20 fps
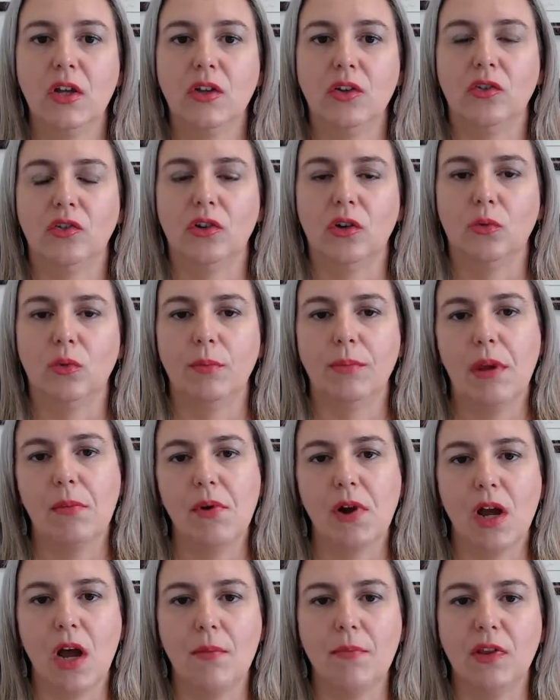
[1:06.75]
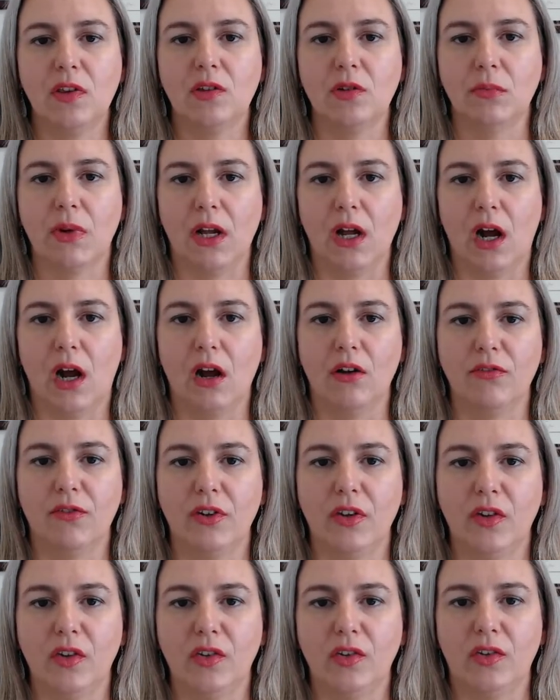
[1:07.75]
So when people come into my
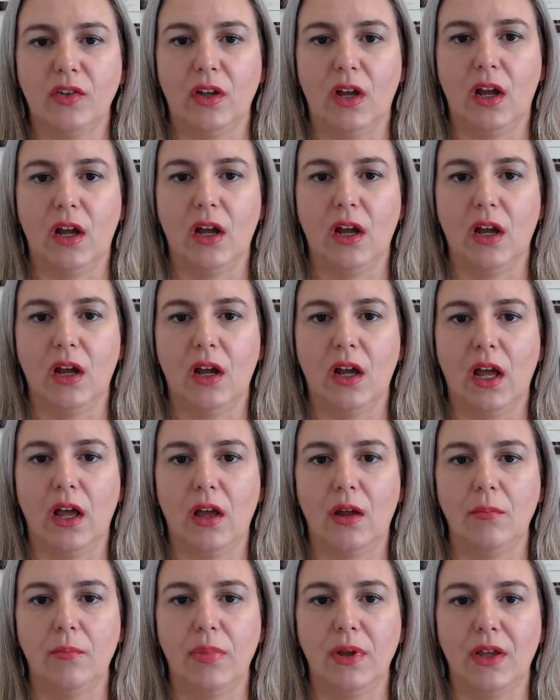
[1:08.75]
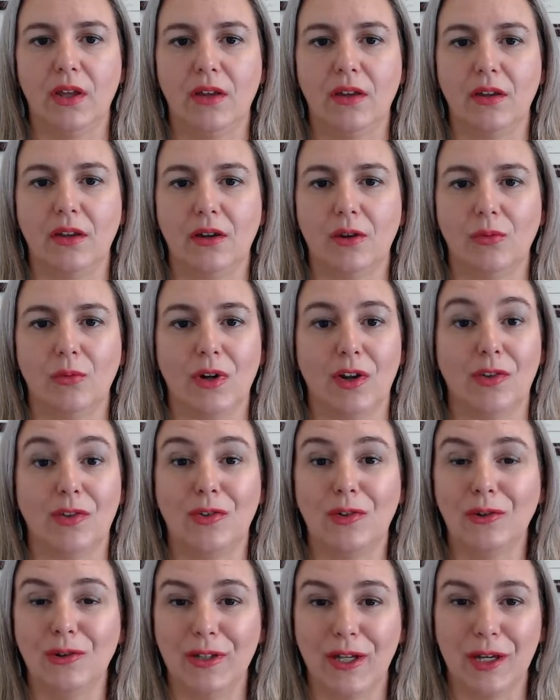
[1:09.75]
office, when it's
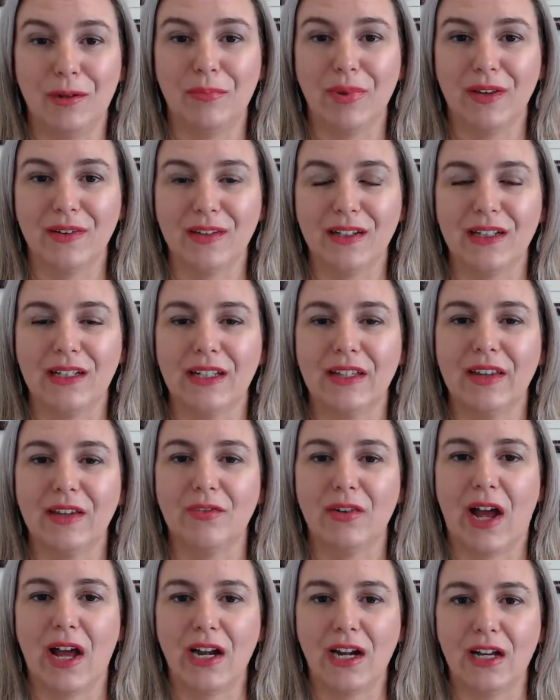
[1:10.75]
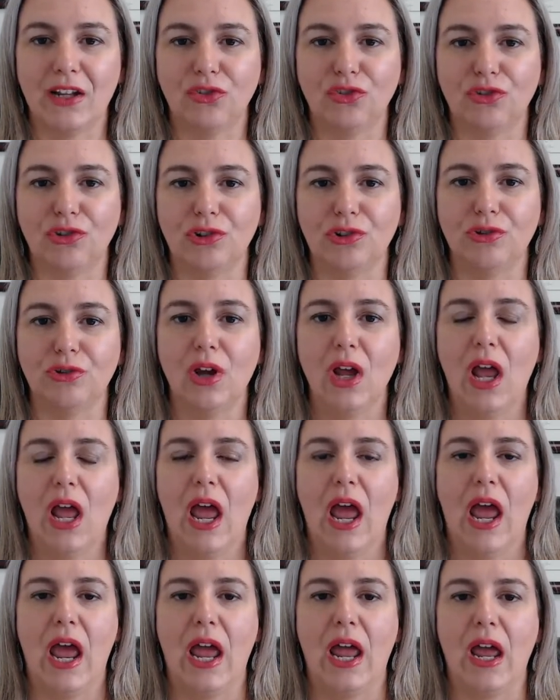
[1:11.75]
too late, basically, they've had an issue.
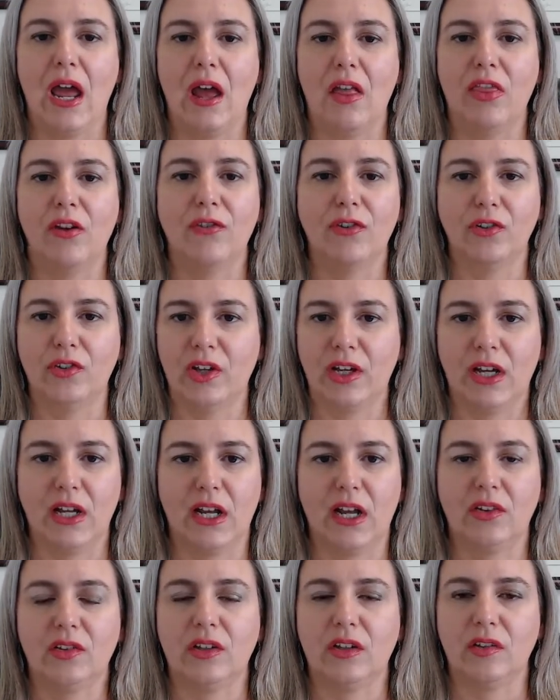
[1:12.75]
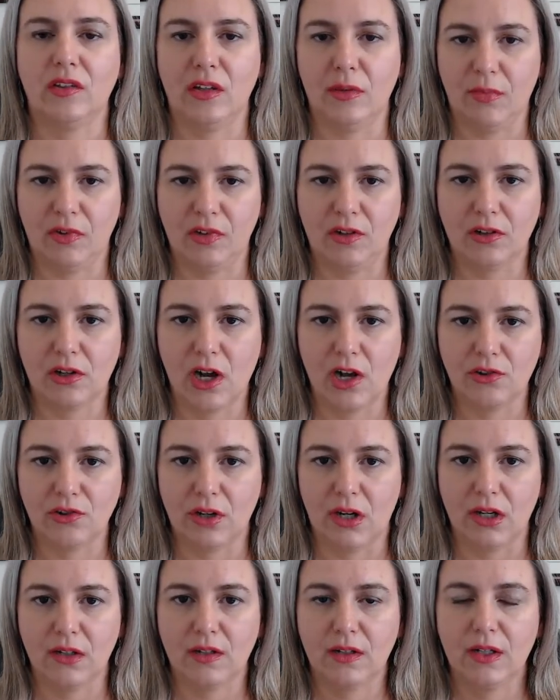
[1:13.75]
The first thing I ask is, let me see your
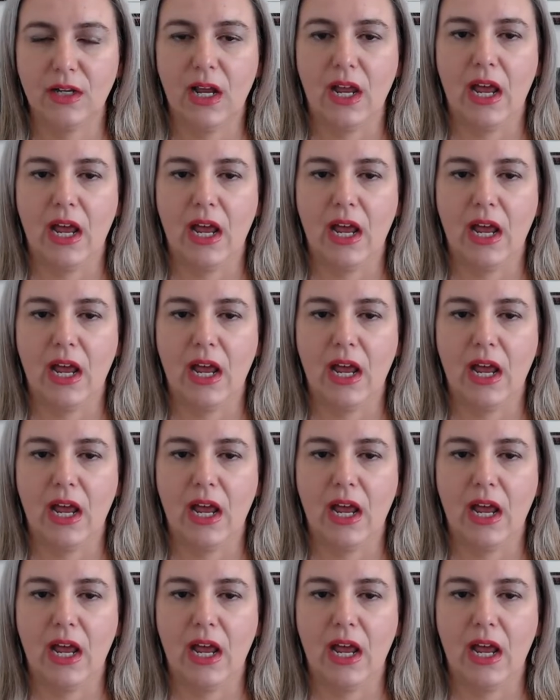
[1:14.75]
contract.